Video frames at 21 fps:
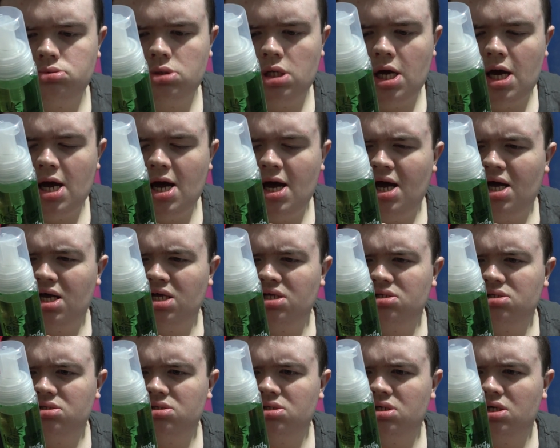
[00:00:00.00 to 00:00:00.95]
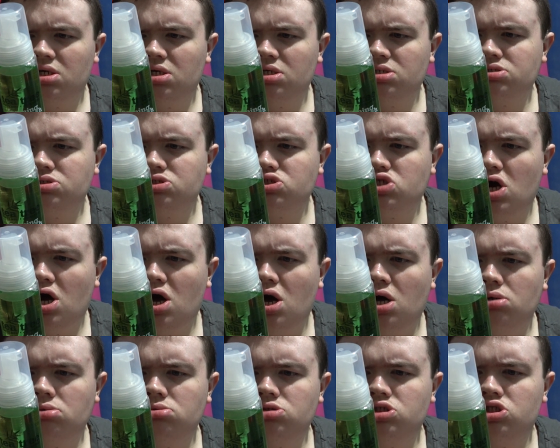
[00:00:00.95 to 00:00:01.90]
And it's
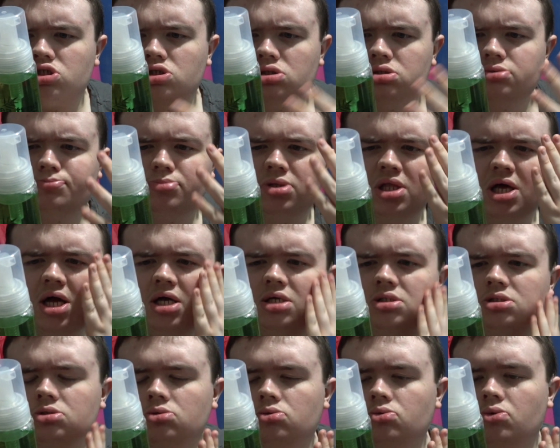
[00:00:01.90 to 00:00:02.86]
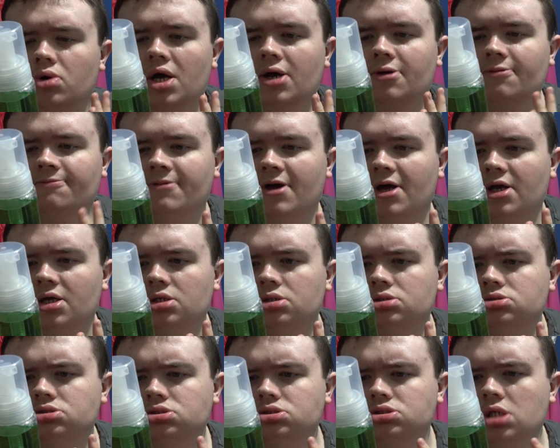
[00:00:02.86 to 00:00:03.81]
got, you just apply to a wet
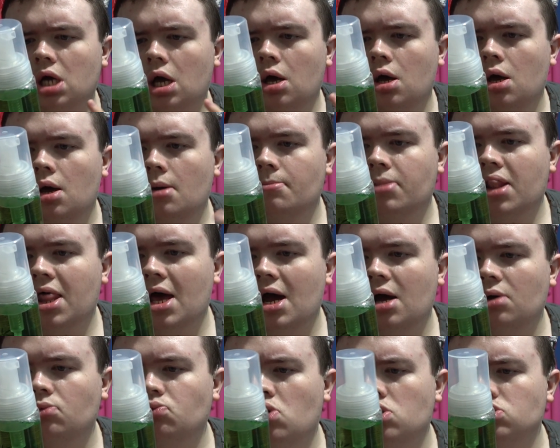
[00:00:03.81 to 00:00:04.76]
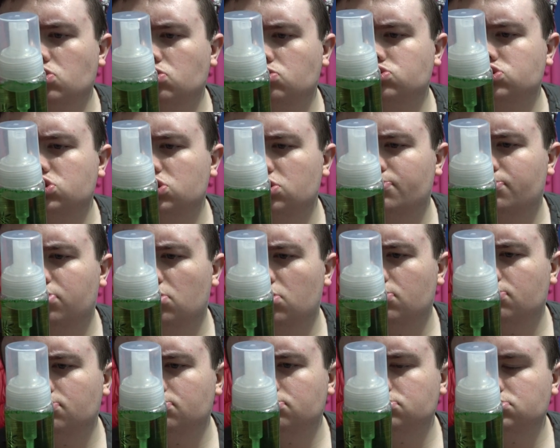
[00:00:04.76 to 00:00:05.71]
face, apply one or two
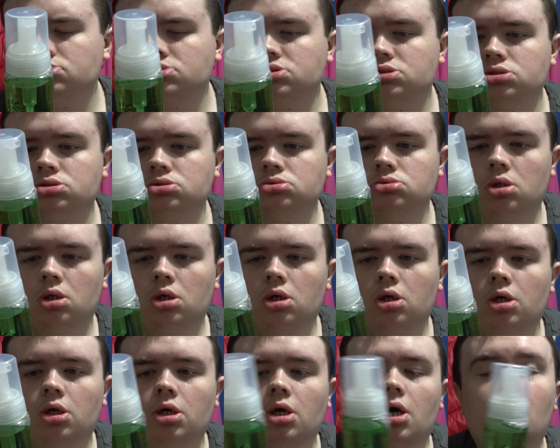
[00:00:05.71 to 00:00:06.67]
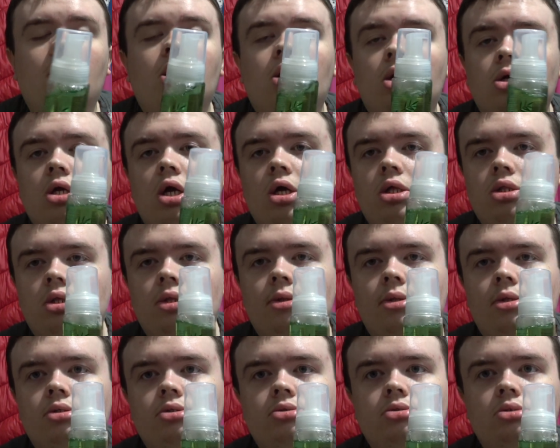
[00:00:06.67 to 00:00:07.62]
pumps. And I think
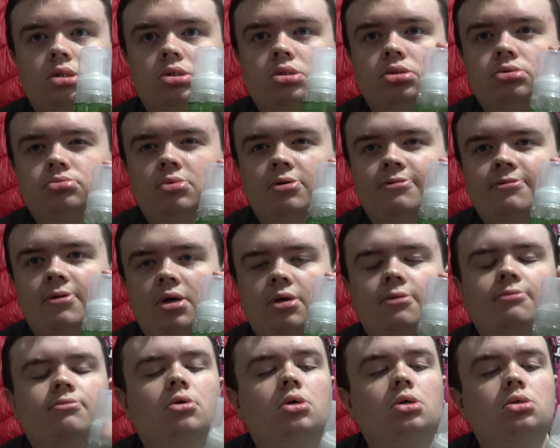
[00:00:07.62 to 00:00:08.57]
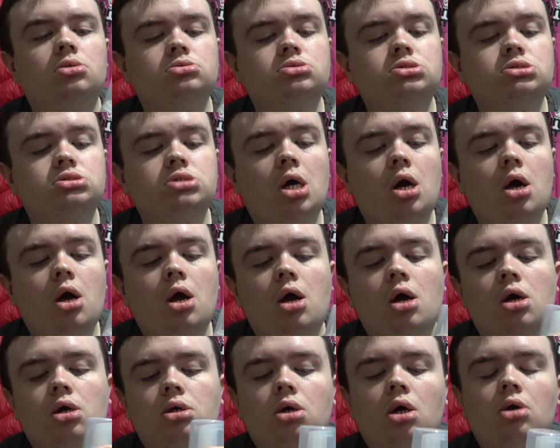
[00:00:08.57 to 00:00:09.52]
this, this is my favourite.
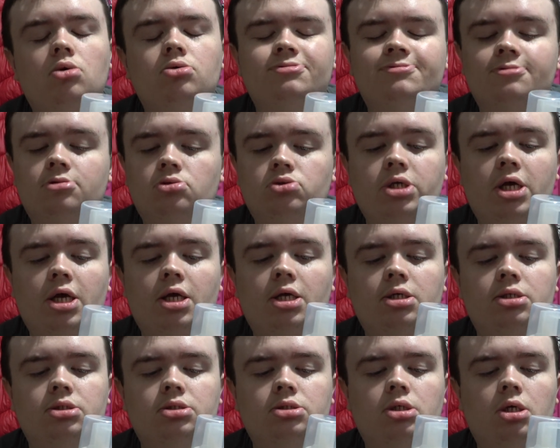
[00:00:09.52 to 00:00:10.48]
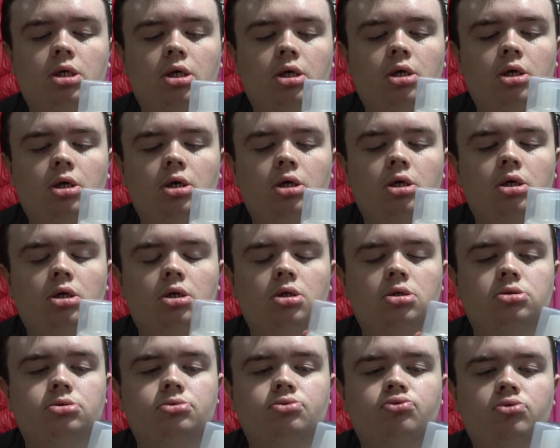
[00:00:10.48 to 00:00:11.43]
Goes for an 8.
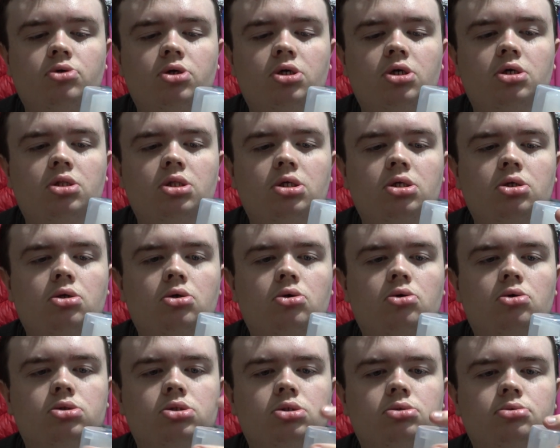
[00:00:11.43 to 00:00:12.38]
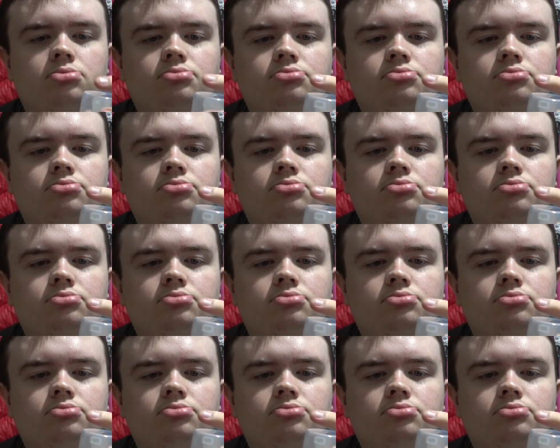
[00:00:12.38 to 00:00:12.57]
It's really good.